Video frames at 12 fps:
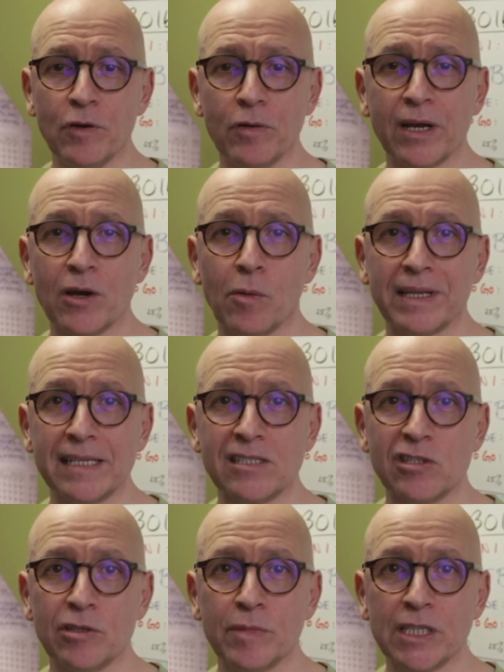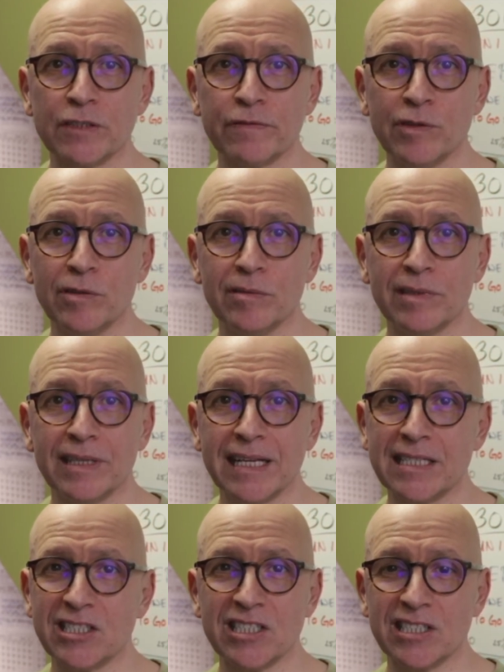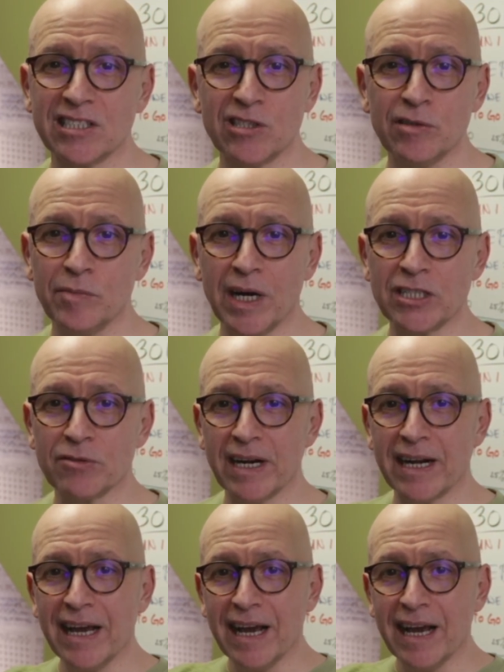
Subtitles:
and going, that's too much food. That's just too much, right?